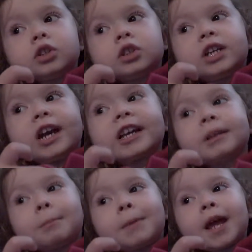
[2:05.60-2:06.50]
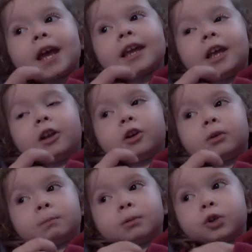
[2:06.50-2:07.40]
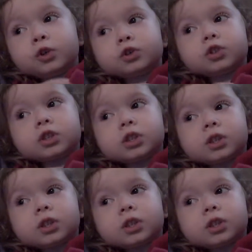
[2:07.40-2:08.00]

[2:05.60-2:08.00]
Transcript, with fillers: She has a bag in her purse.